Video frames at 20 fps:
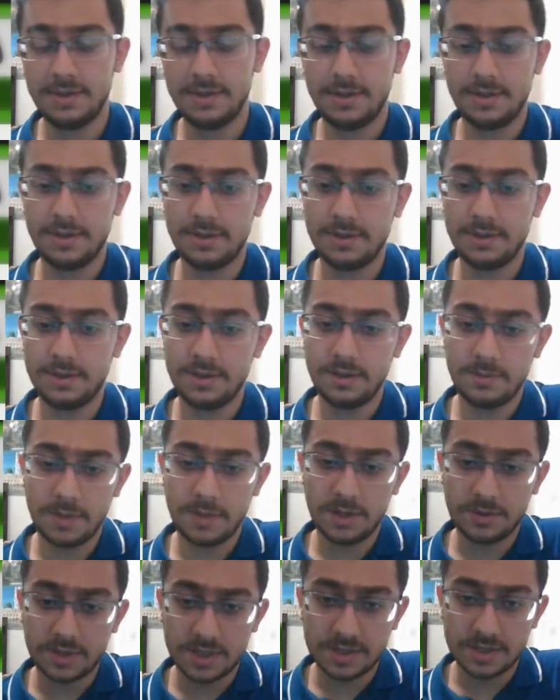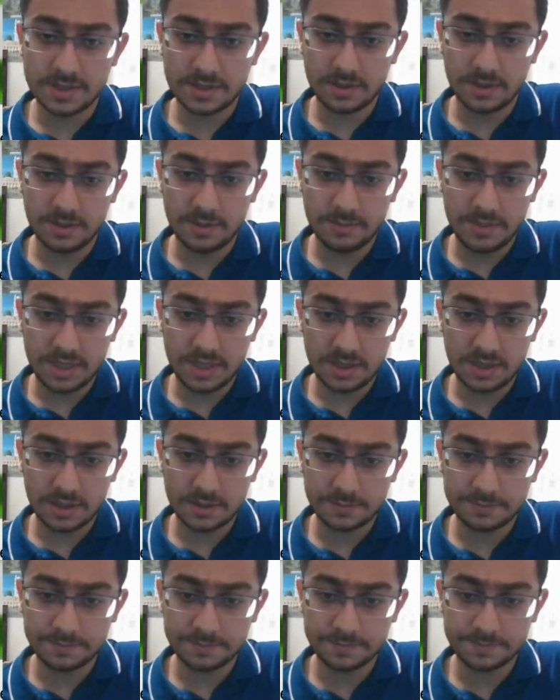Okay, so let me
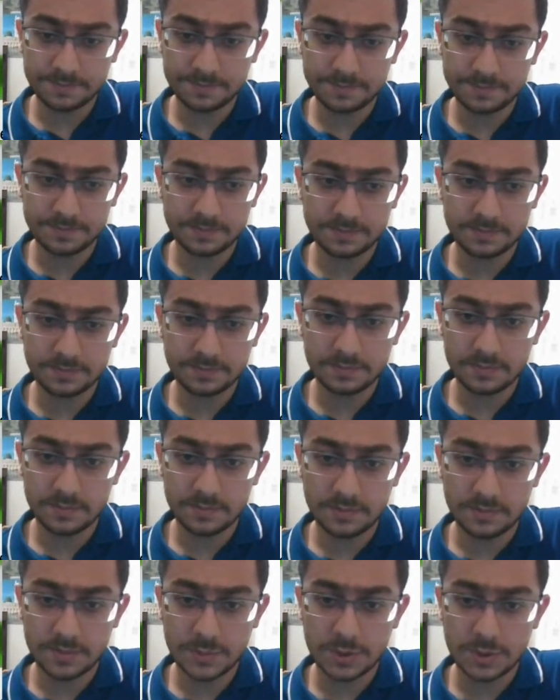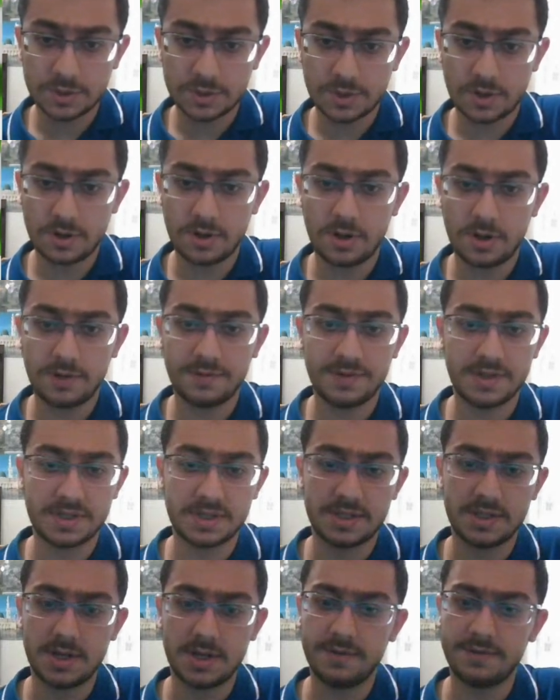turn off this
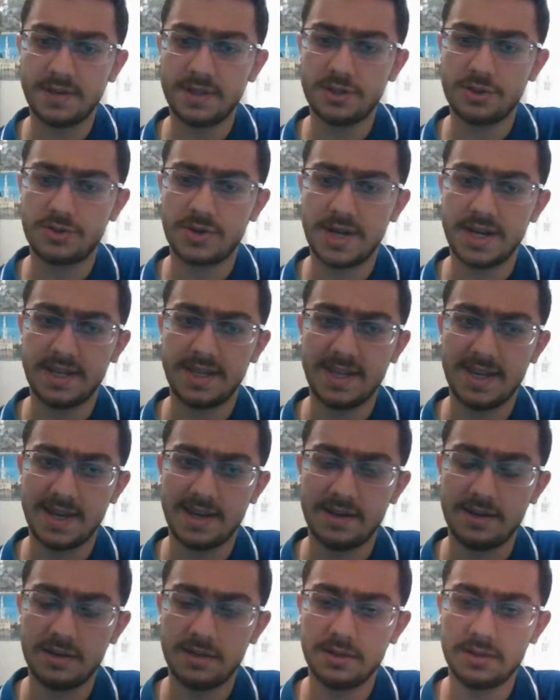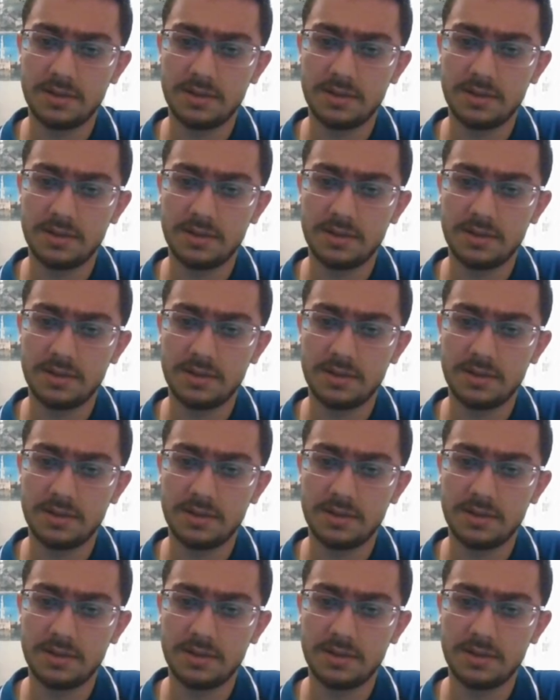stuff and try again.